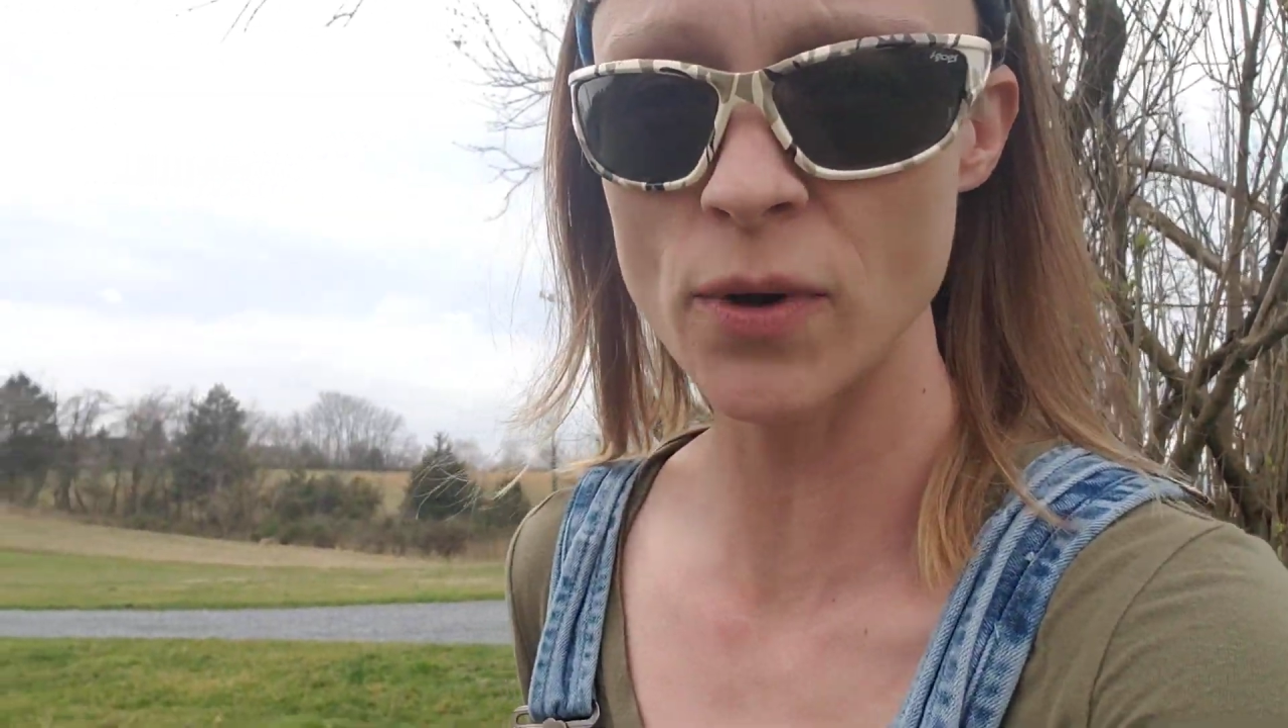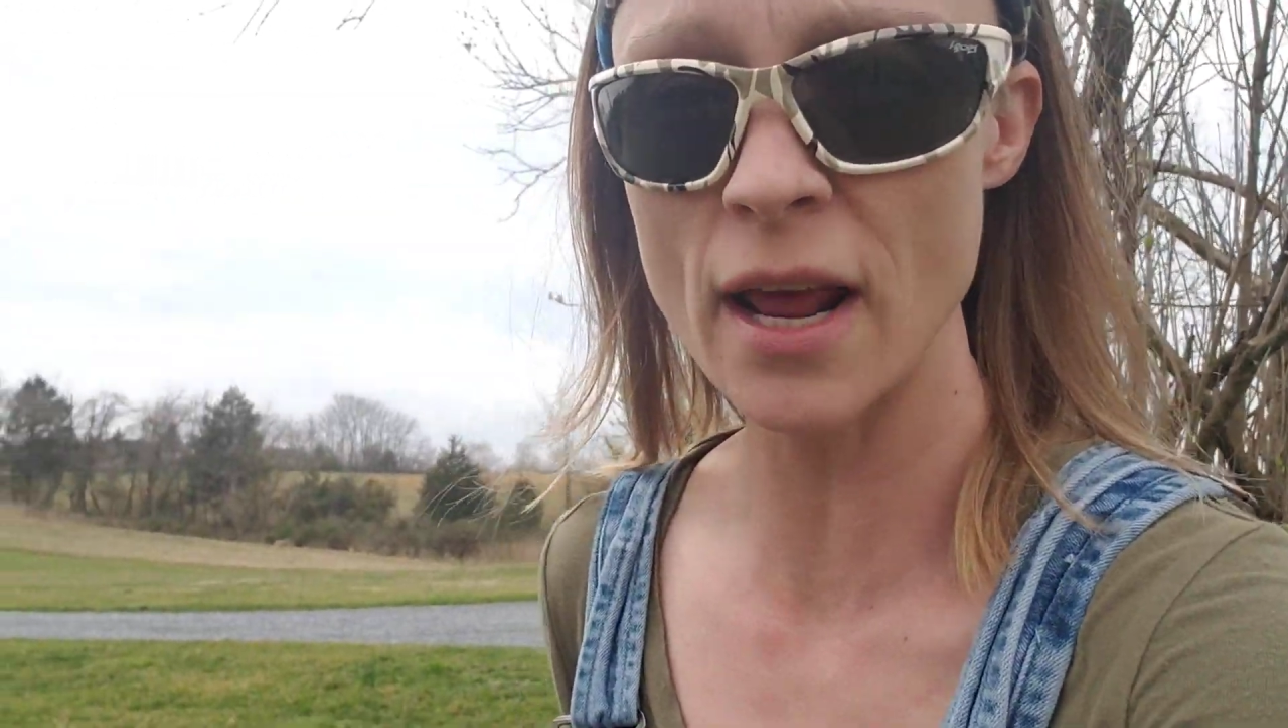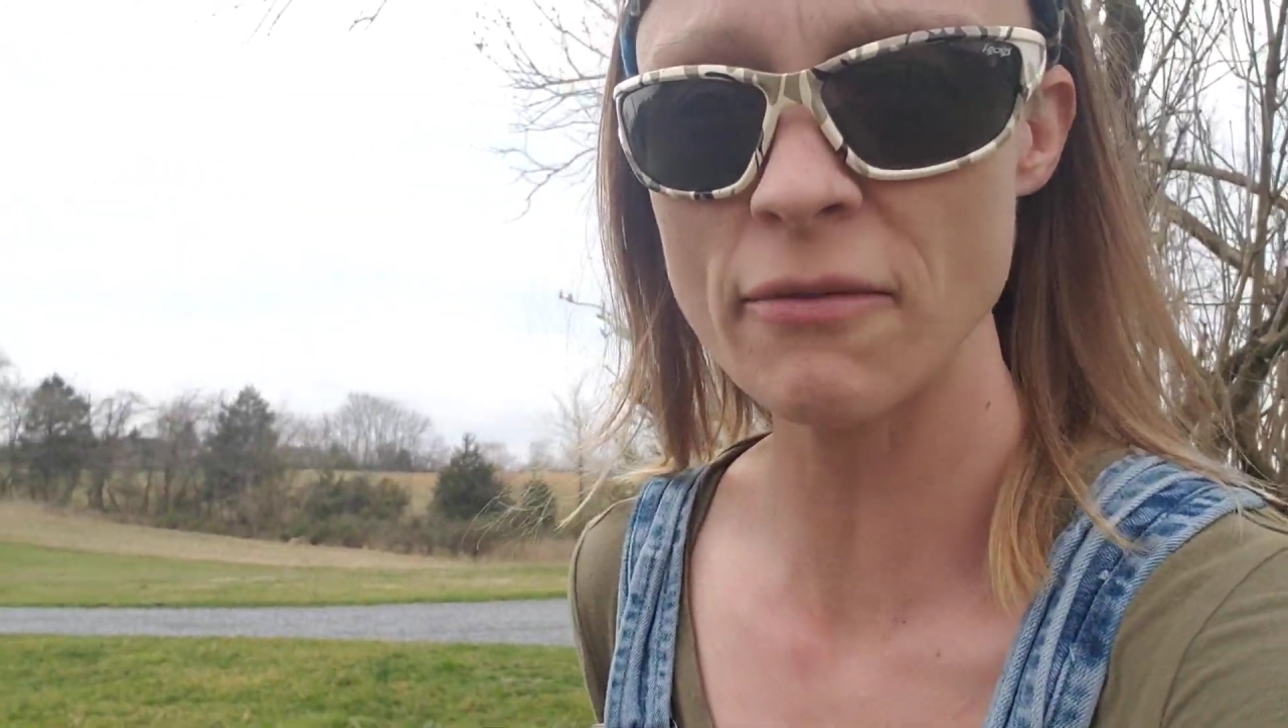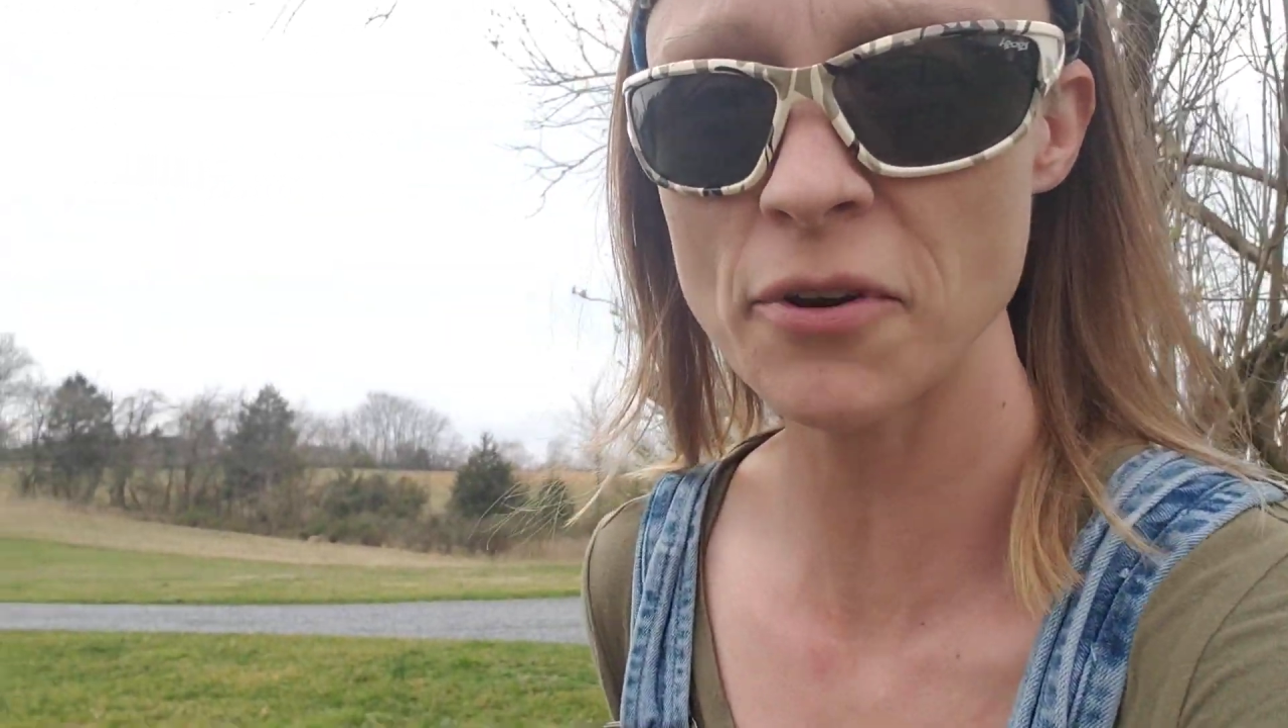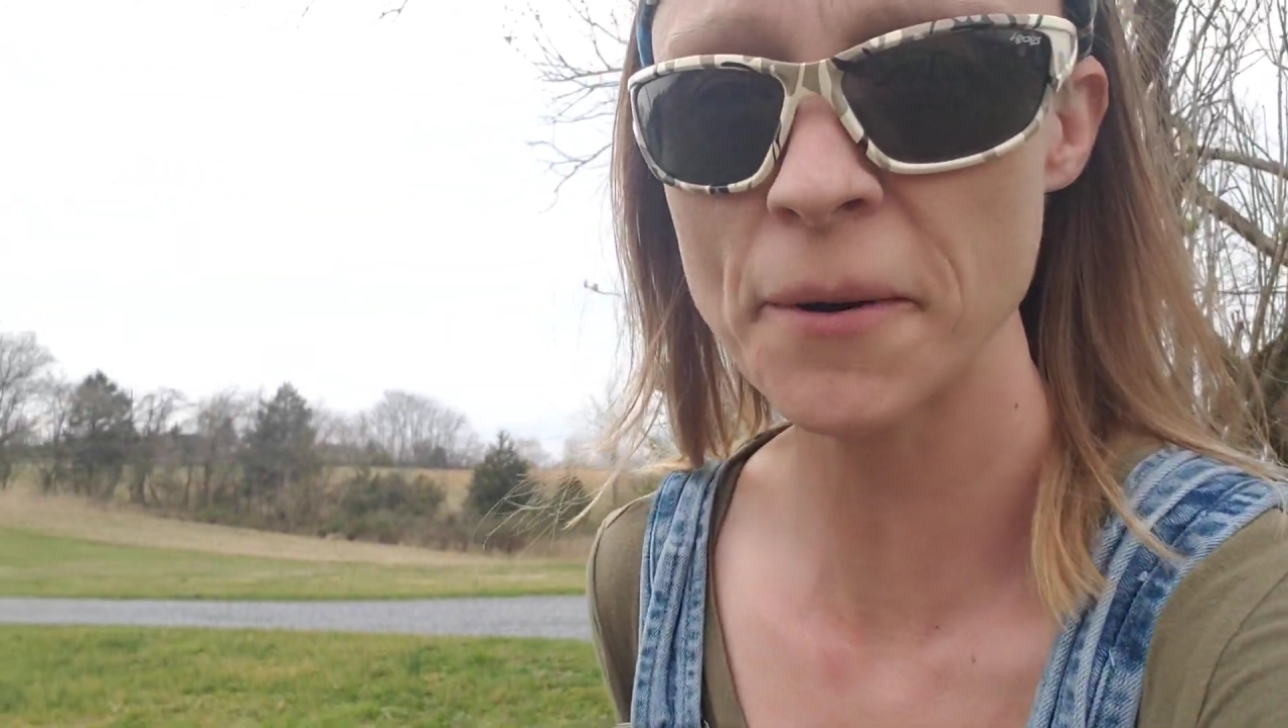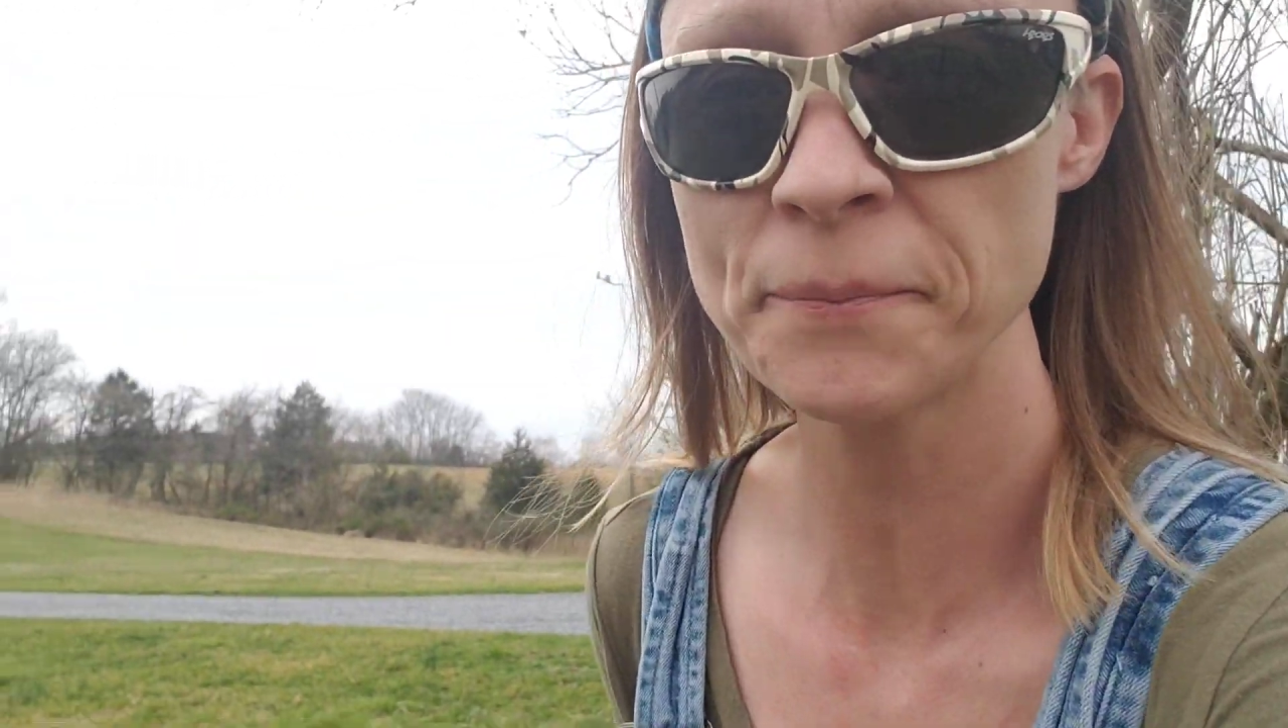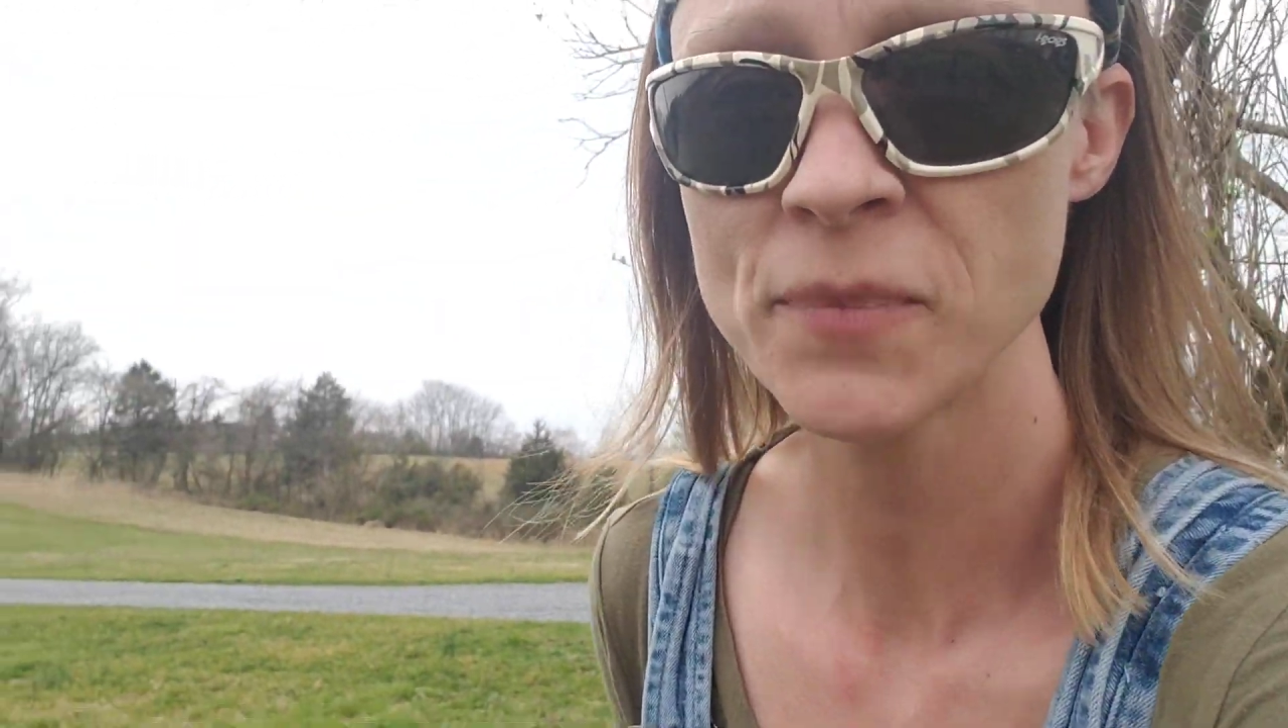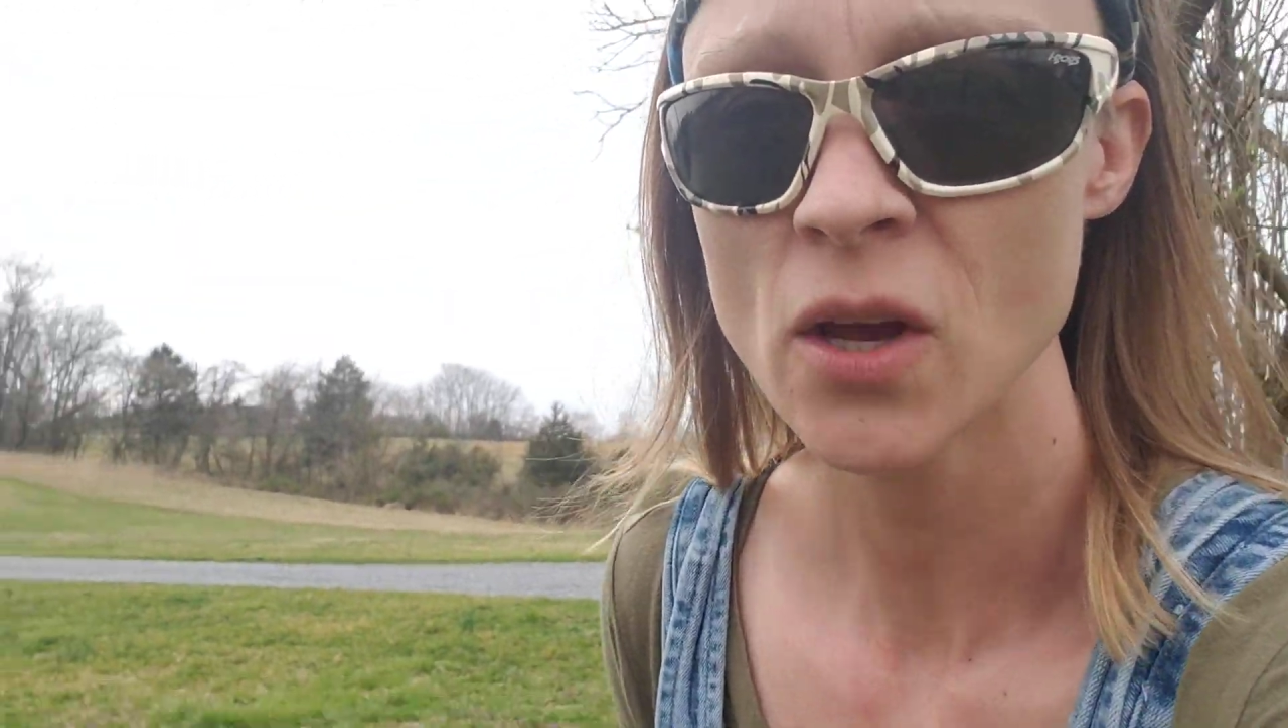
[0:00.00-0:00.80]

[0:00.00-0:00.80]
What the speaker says: whatever,